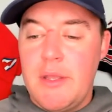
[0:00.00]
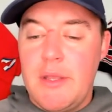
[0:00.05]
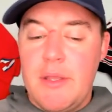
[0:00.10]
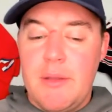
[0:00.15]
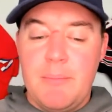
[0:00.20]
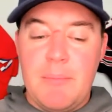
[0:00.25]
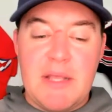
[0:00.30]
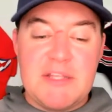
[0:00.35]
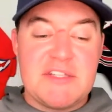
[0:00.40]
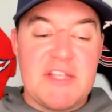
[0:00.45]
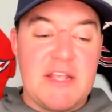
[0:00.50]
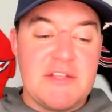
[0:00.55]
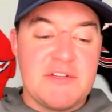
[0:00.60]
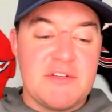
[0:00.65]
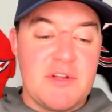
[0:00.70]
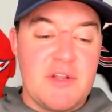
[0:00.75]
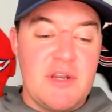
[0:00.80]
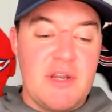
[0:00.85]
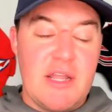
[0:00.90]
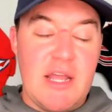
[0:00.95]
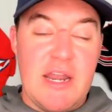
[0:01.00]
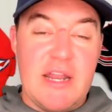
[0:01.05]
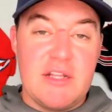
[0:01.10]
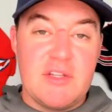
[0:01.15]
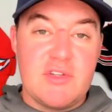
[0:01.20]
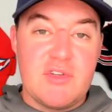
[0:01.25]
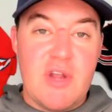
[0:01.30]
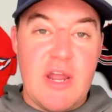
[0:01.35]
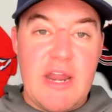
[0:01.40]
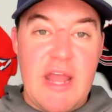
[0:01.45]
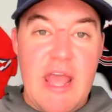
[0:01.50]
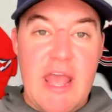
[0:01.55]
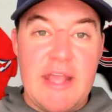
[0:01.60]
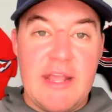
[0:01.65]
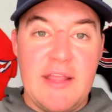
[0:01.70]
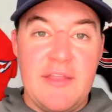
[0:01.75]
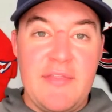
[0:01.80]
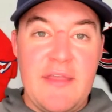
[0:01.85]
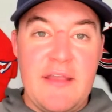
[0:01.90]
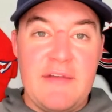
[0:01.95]
Mustangs are going to kind of try to
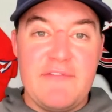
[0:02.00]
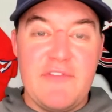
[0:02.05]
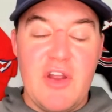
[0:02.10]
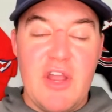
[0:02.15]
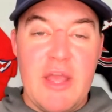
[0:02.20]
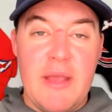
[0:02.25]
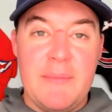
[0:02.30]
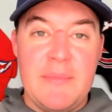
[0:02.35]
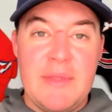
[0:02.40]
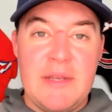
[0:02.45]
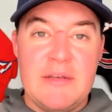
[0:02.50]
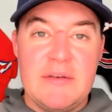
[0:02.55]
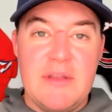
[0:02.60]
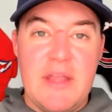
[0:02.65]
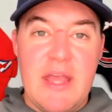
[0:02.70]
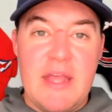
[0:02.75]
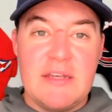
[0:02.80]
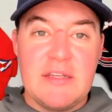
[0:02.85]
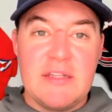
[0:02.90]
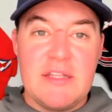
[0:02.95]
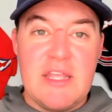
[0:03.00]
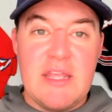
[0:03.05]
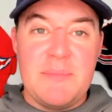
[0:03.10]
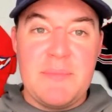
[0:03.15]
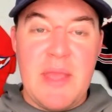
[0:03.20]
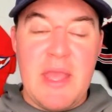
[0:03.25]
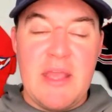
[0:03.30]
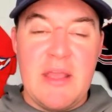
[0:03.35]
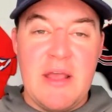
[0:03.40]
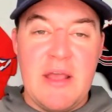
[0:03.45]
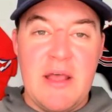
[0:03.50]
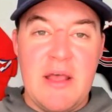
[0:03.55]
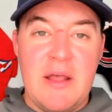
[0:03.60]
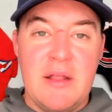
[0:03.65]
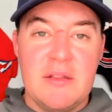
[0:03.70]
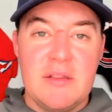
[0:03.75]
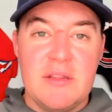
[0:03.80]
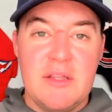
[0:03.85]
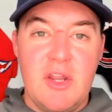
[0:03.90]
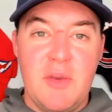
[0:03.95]
hang in there for him and keep
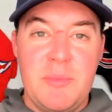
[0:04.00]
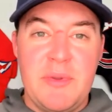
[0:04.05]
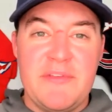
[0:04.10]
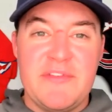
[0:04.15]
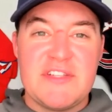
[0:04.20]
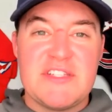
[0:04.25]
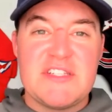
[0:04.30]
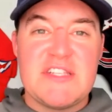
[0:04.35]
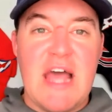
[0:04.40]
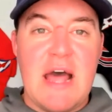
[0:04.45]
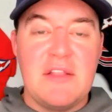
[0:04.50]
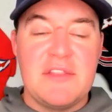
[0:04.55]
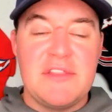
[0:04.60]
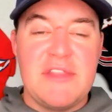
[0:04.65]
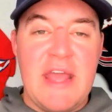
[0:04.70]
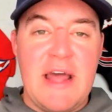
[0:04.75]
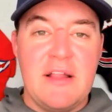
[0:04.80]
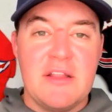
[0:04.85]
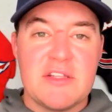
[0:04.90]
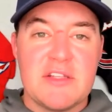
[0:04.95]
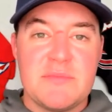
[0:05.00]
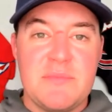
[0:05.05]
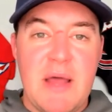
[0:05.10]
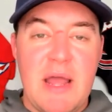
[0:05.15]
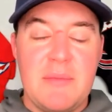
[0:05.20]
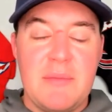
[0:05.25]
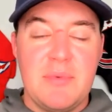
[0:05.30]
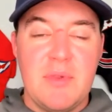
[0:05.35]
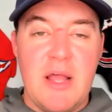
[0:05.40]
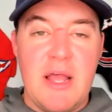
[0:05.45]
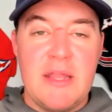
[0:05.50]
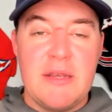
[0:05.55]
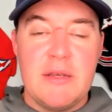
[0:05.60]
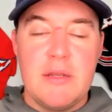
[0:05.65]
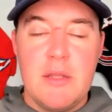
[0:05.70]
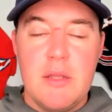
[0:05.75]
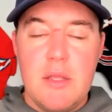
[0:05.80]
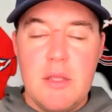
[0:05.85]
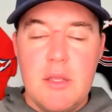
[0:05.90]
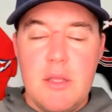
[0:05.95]
a little bit of a South Dallas pipeline
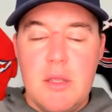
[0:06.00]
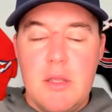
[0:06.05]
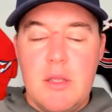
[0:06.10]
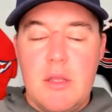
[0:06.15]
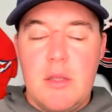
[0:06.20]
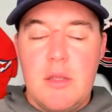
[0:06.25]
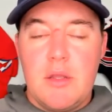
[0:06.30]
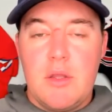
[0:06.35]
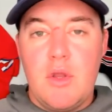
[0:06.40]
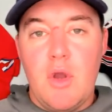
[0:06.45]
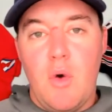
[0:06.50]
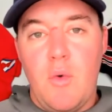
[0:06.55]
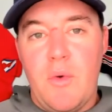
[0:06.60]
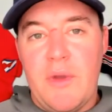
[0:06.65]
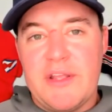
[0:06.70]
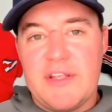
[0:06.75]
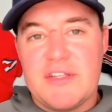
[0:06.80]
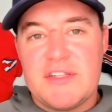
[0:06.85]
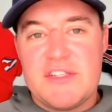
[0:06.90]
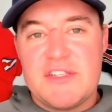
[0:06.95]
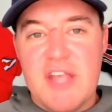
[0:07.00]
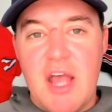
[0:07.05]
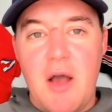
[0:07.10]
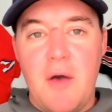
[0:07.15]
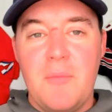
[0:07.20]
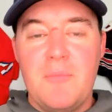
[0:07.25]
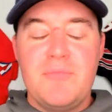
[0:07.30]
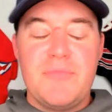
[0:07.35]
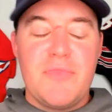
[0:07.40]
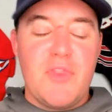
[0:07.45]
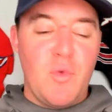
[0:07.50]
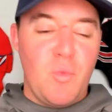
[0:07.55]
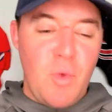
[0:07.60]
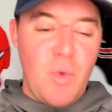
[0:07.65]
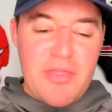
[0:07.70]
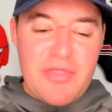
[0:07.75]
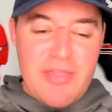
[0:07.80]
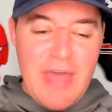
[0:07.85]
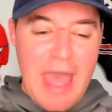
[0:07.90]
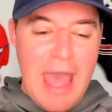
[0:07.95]
going. So
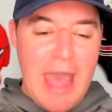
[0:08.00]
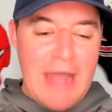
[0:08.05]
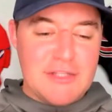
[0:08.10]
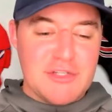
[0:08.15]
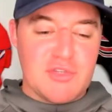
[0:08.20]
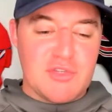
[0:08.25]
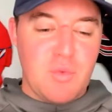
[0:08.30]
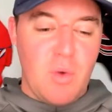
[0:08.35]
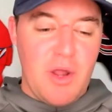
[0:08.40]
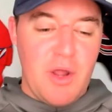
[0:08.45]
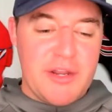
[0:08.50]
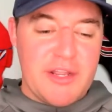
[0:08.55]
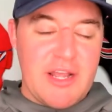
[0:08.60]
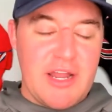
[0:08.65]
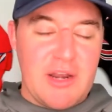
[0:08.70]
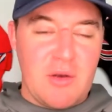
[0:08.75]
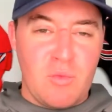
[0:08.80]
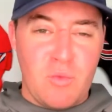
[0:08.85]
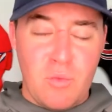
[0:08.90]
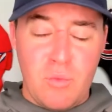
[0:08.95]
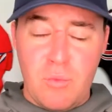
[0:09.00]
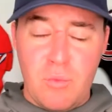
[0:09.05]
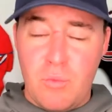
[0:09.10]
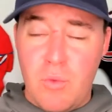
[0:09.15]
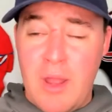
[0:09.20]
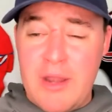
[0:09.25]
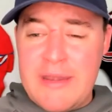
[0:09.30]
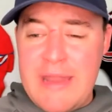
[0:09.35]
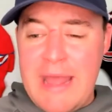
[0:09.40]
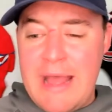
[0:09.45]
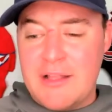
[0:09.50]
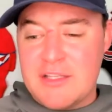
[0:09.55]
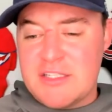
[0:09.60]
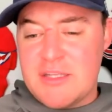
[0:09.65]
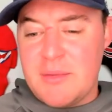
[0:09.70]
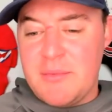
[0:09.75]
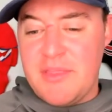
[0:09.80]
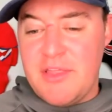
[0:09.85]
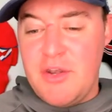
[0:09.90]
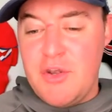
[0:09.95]
with that, just wanted to kind of run down
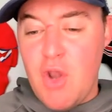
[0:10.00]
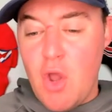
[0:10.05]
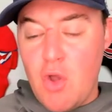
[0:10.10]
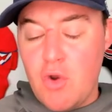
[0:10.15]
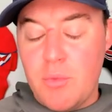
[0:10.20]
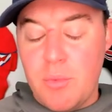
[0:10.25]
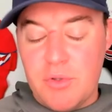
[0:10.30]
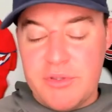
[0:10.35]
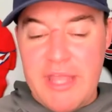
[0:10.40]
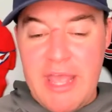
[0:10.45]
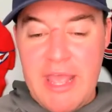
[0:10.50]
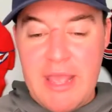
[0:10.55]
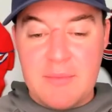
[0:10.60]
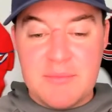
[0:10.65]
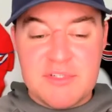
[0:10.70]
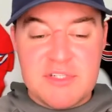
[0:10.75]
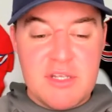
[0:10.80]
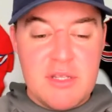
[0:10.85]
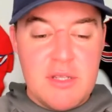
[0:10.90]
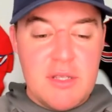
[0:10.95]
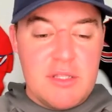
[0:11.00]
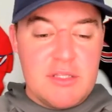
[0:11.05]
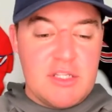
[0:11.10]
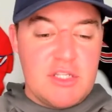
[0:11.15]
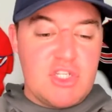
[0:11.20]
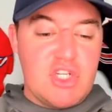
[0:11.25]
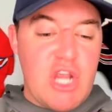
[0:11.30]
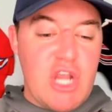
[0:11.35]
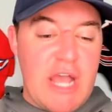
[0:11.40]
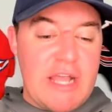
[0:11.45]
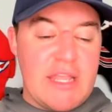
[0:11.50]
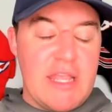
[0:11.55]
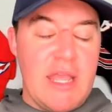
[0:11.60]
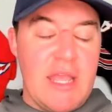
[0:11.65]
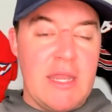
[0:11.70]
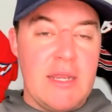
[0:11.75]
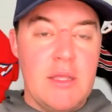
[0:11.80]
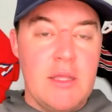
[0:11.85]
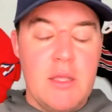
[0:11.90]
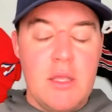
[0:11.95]
some of the notable names to check in